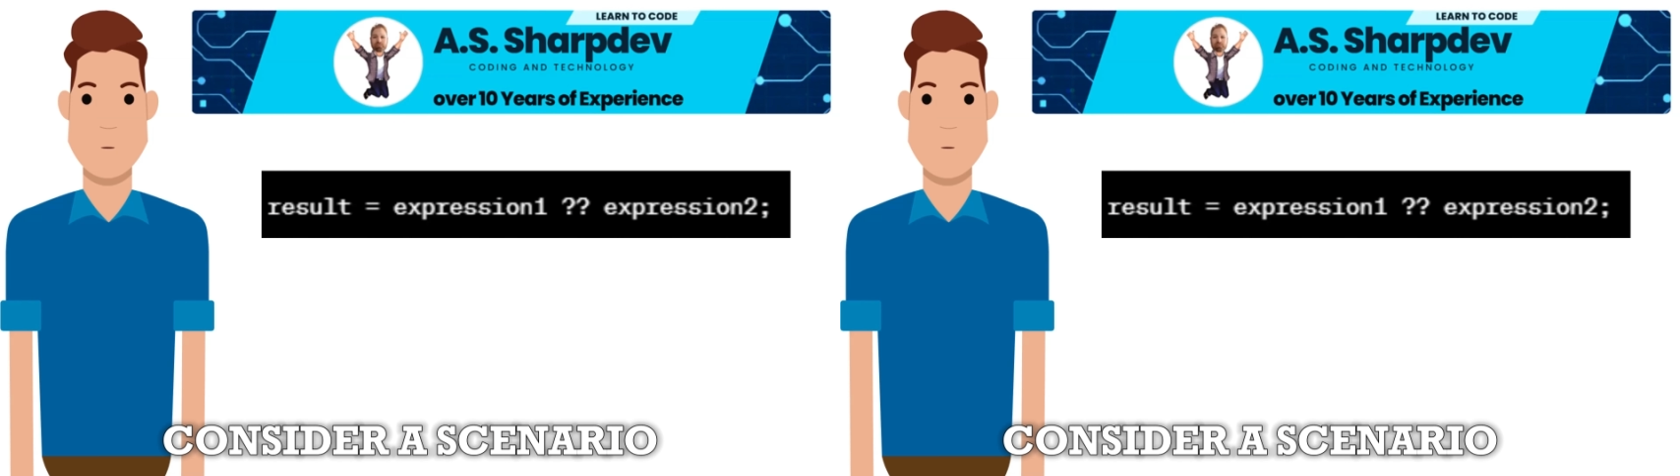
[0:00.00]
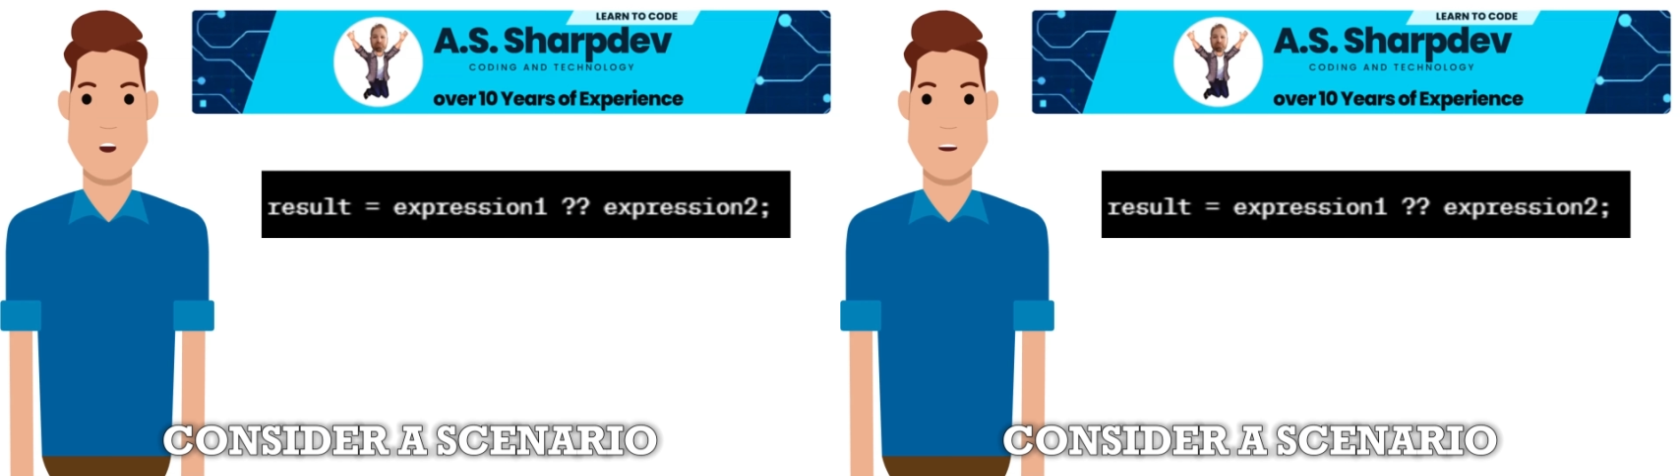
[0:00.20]

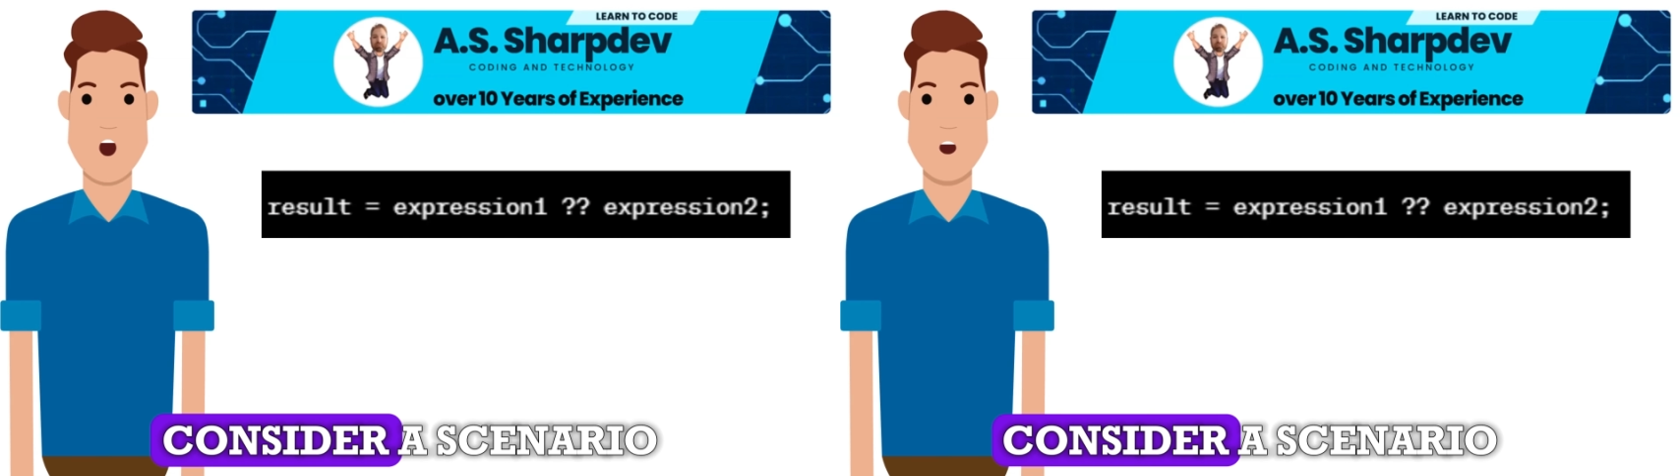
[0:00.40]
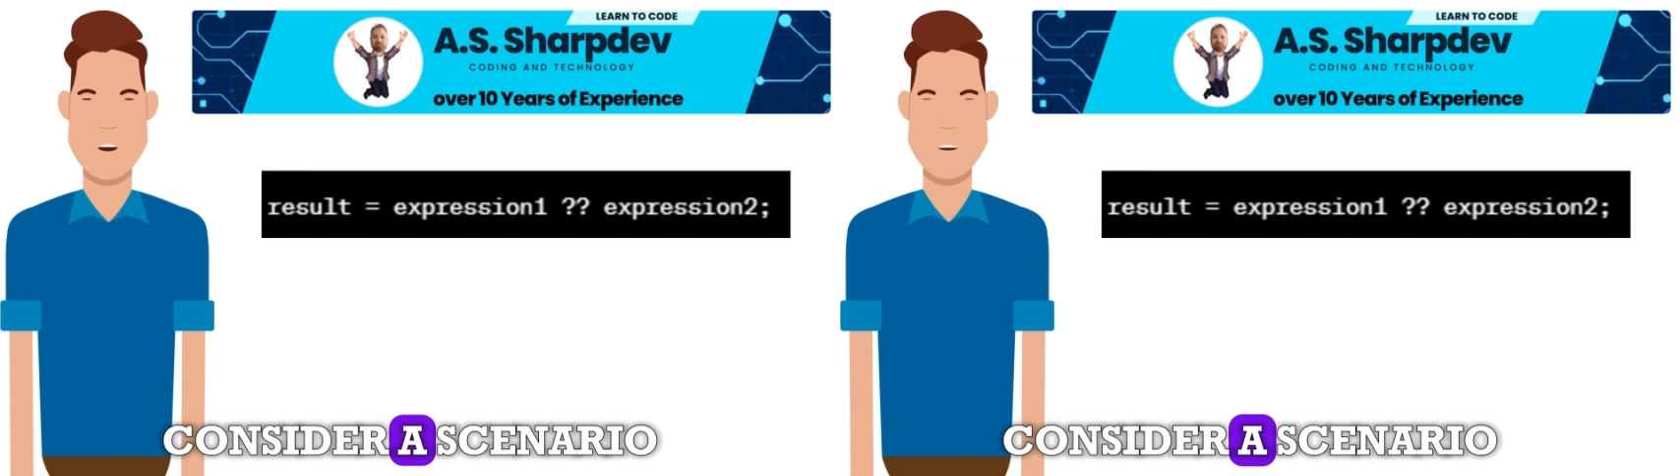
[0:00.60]

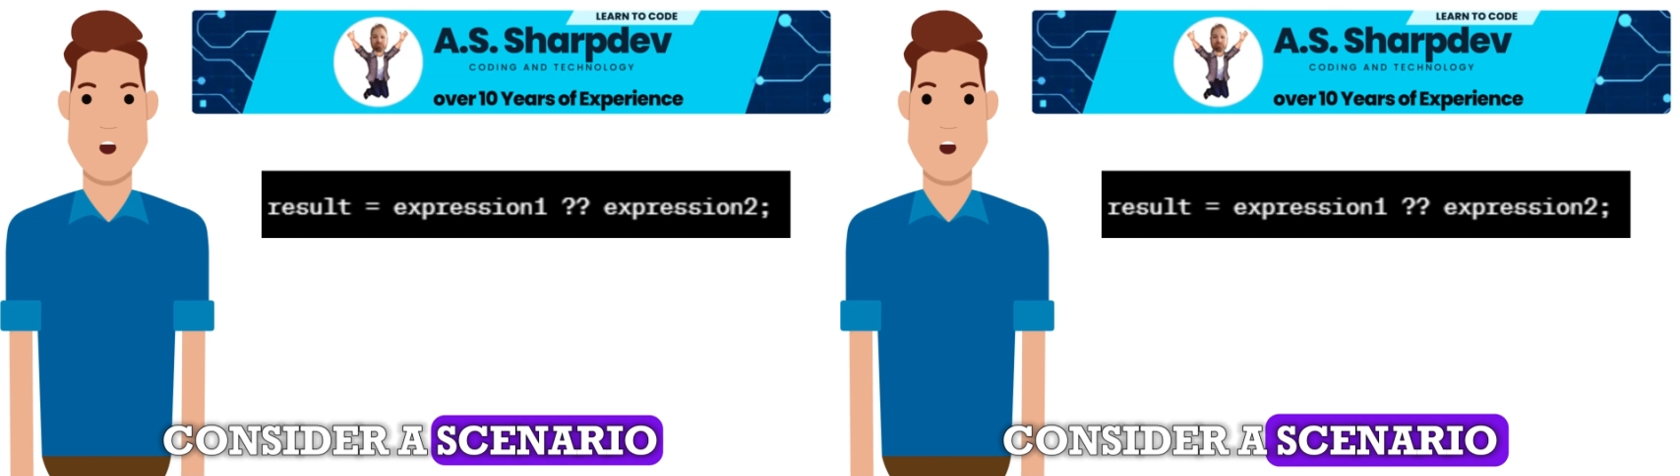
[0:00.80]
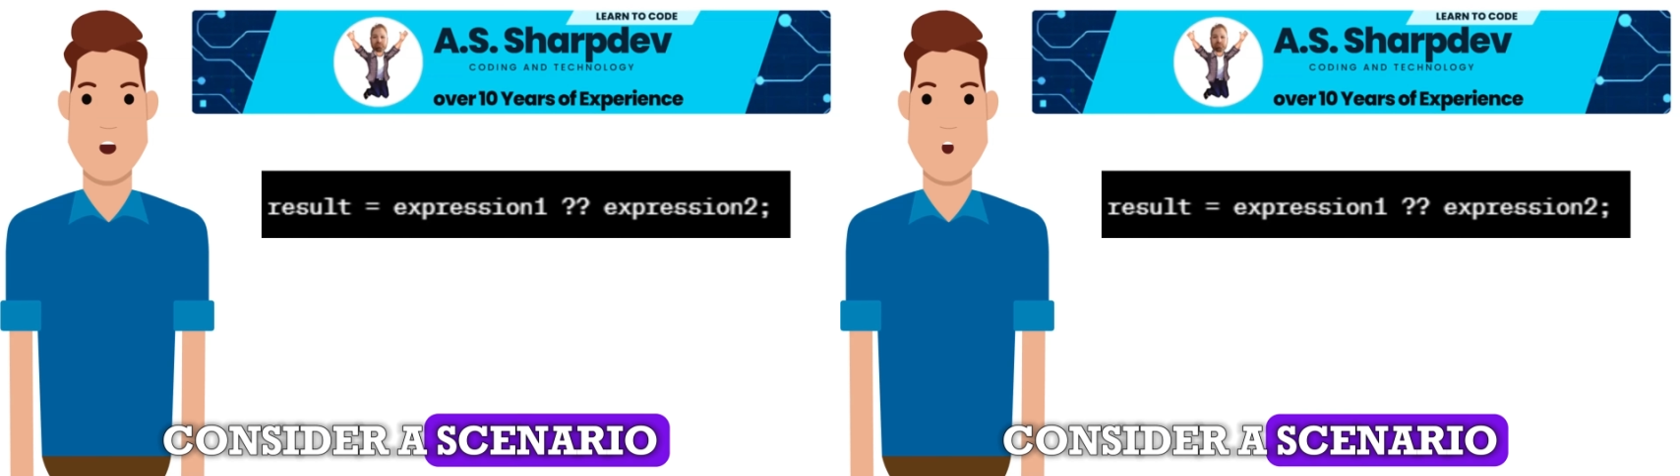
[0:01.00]
Consider a
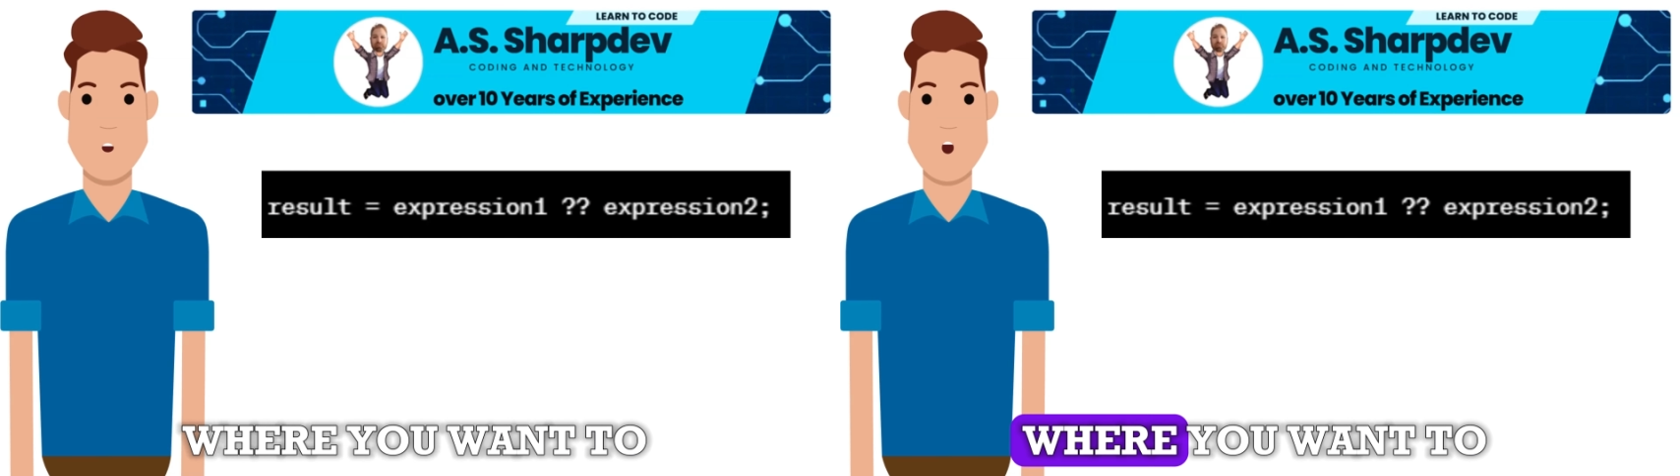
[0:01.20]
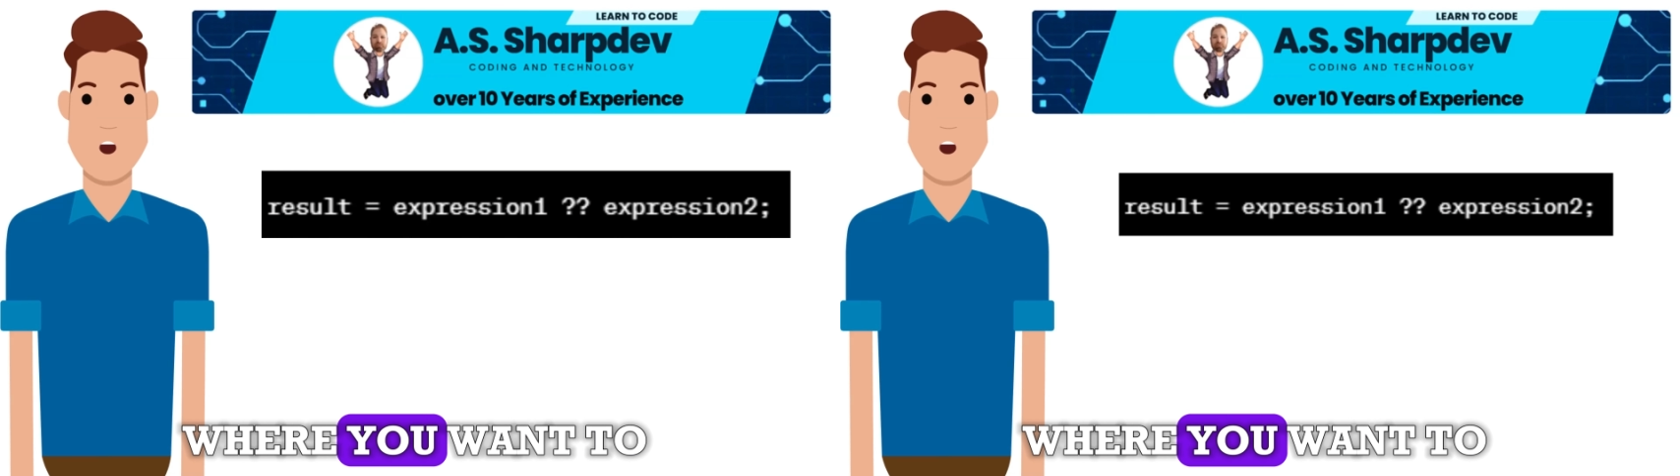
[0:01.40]
scenario where you